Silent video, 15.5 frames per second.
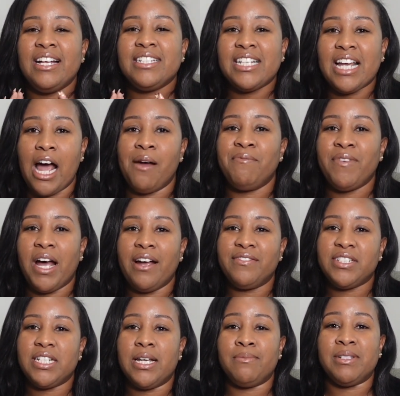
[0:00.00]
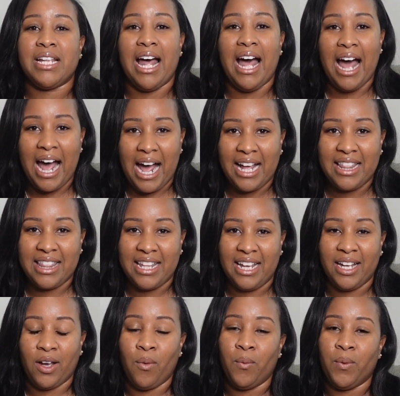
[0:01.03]
top 5 tips that I
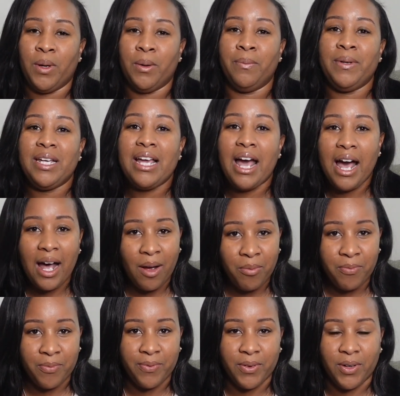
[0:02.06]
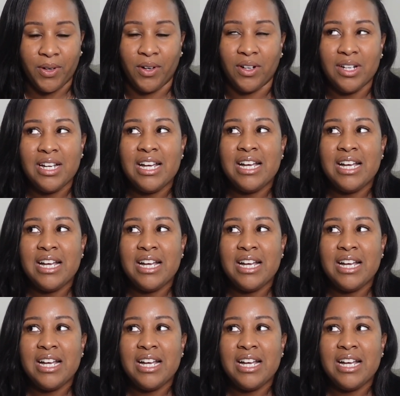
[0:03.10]
think will be helpful